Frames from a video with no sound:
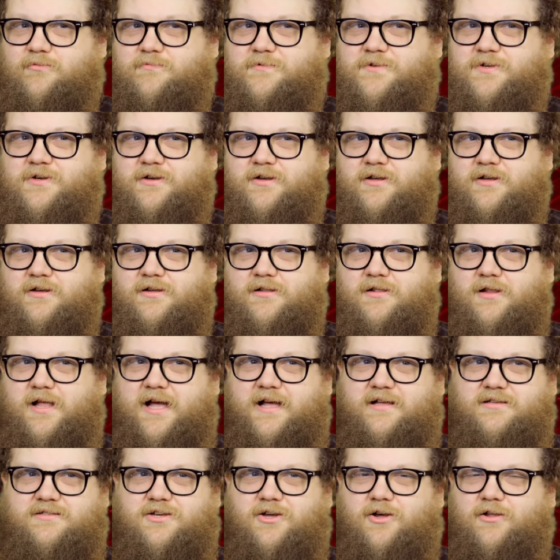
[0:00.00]
took a
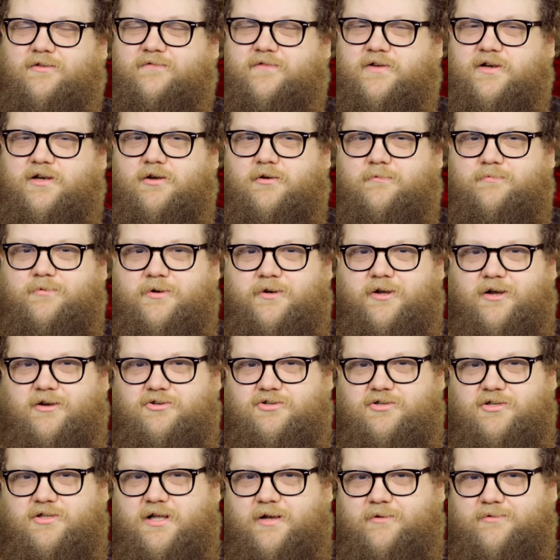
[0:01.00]
class called video
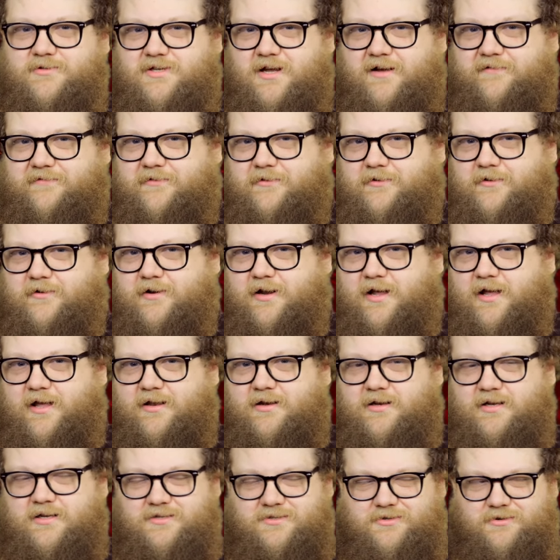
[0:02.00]
production that was offered
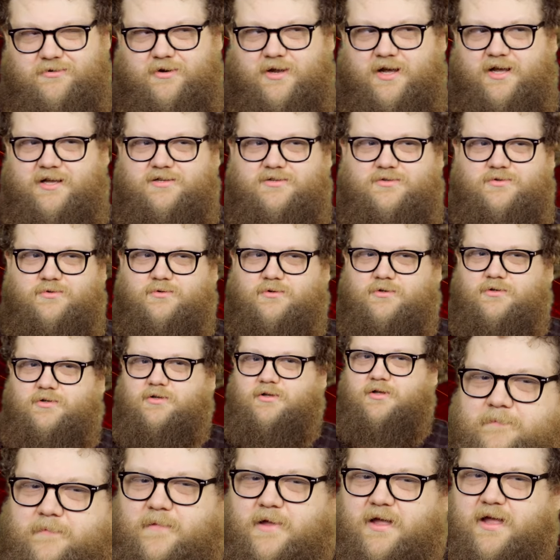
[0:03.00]
at Eastern High School,
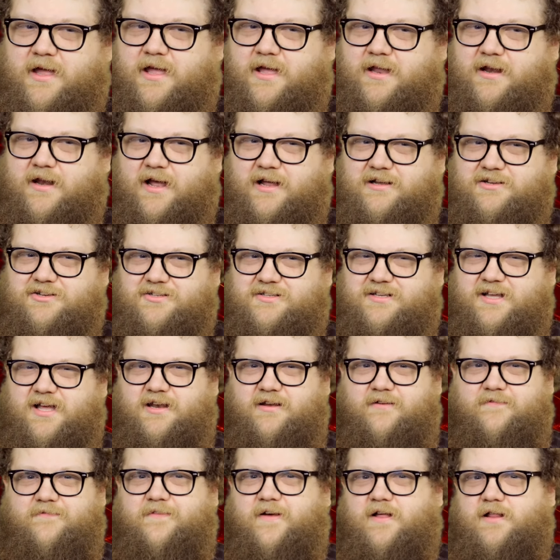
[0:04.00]
and I just kind
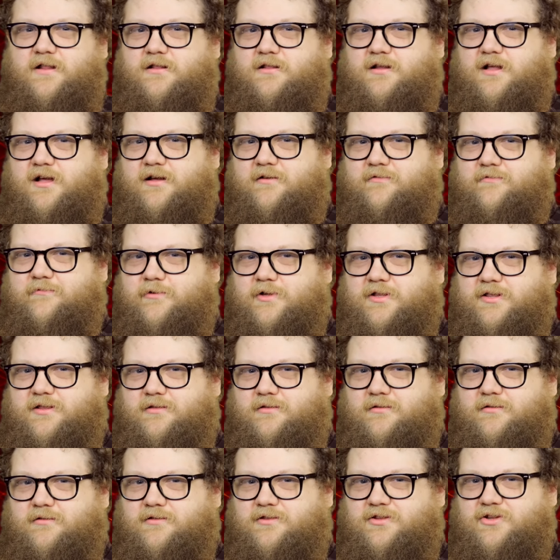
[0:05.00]
of fell in love with
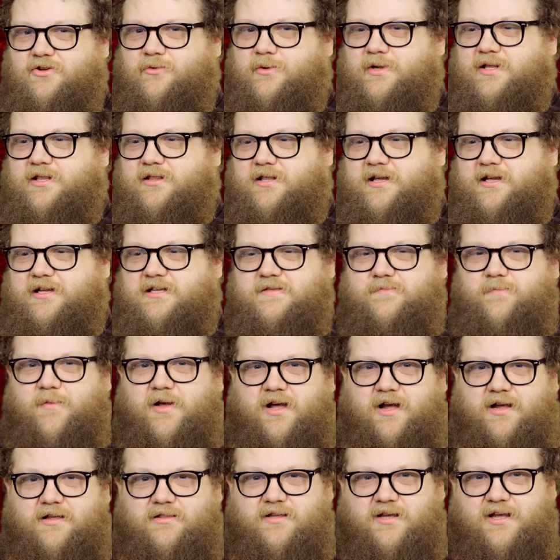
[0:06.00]
doing things
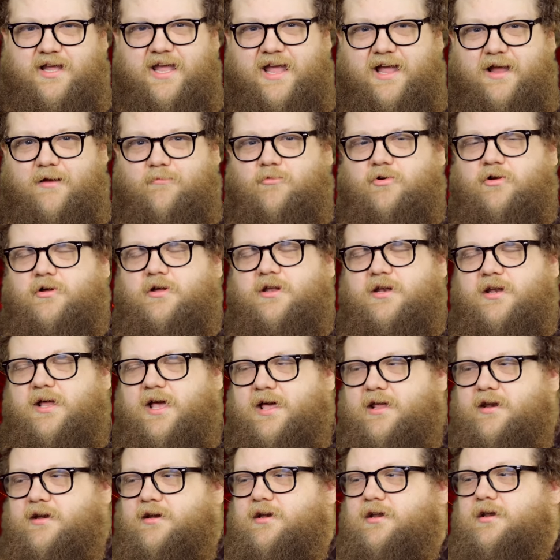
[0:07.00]
behind the camera and
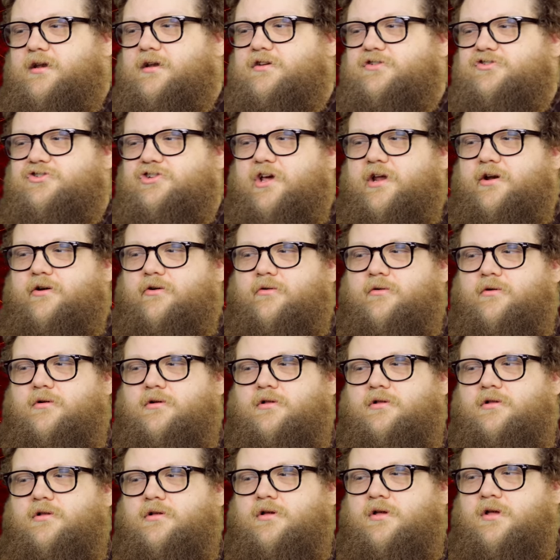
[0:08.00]
editing in general.
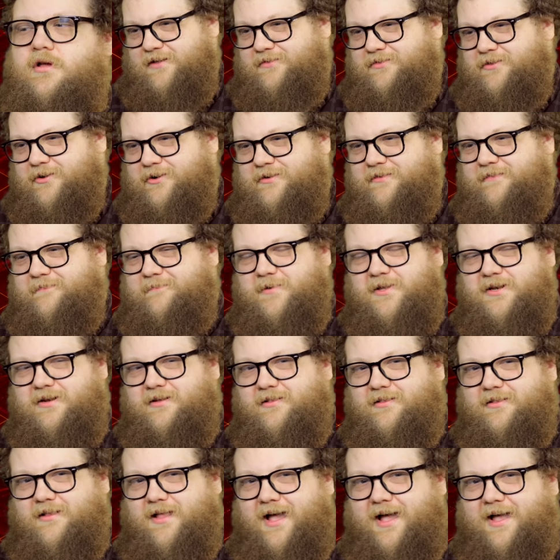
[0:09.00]
There have been a
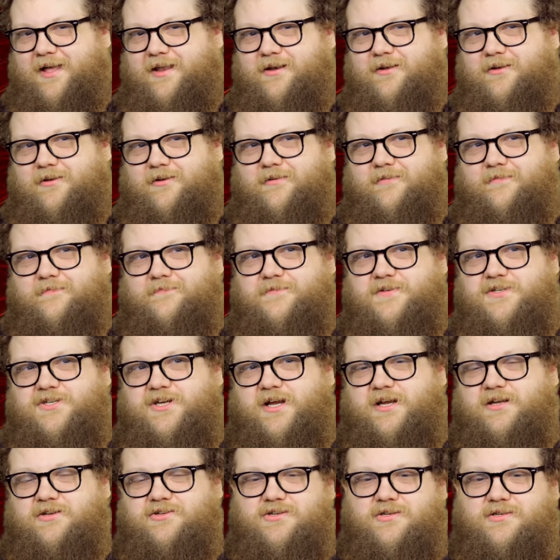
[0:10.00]
lot of
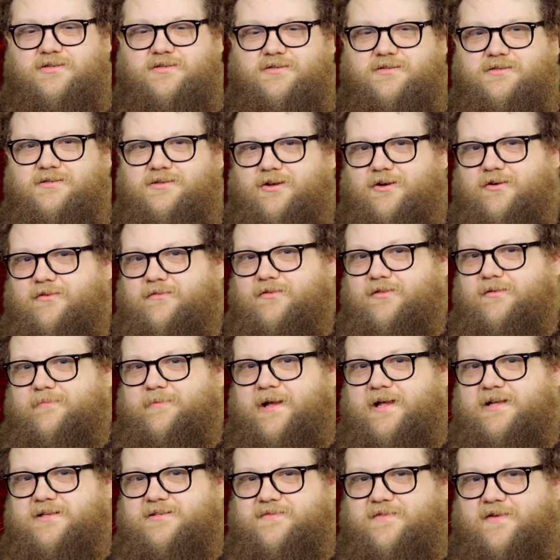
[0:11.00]
changes over the
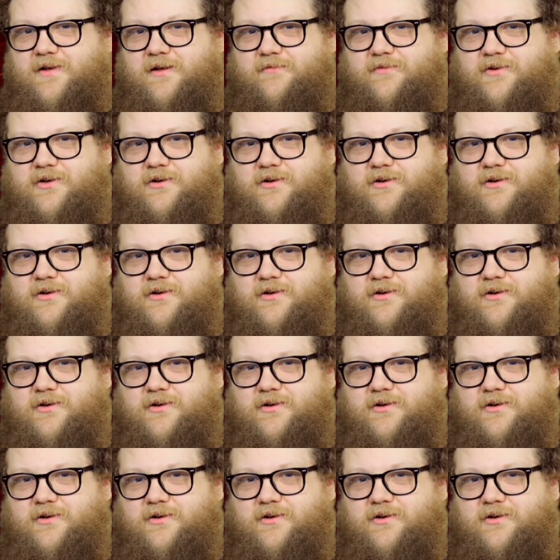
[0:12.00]
past five